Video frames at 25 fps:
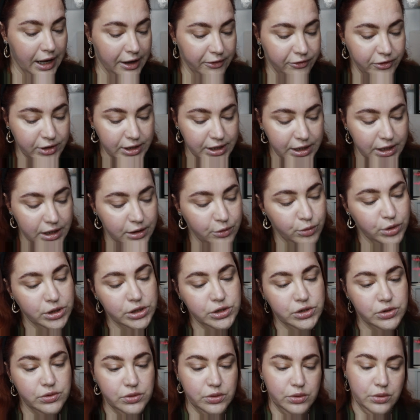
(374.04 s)
I feel like I
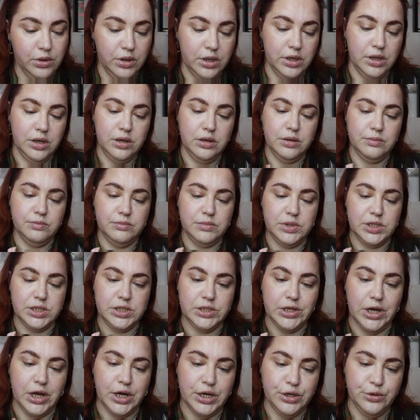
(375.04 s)
want to
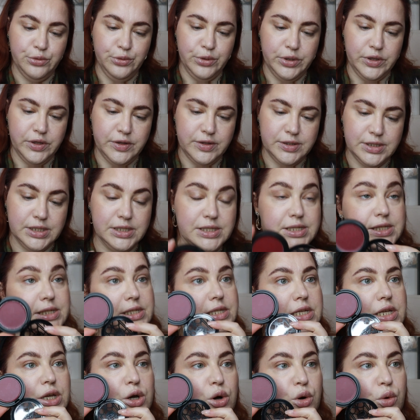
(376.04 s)
start with
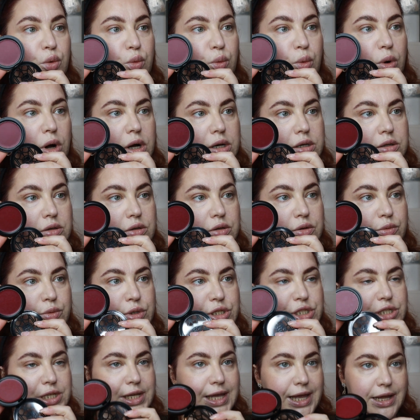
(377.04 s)
CO1,
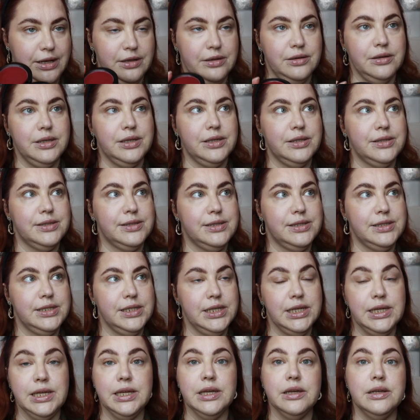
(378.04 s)
which again is
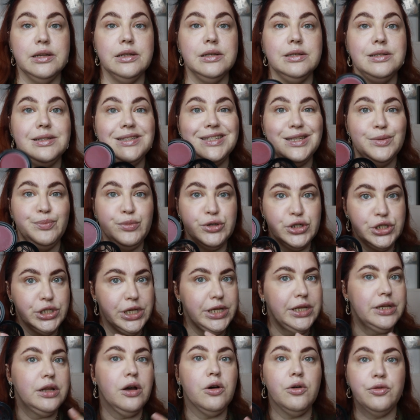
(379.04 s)
the deeper
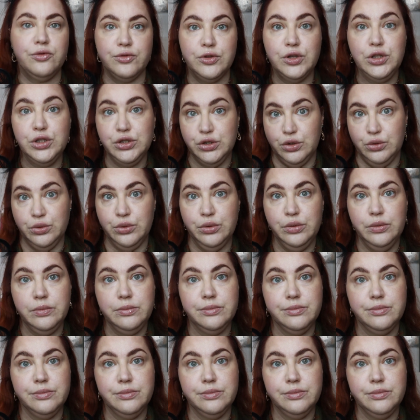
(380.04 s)
shade of the 2.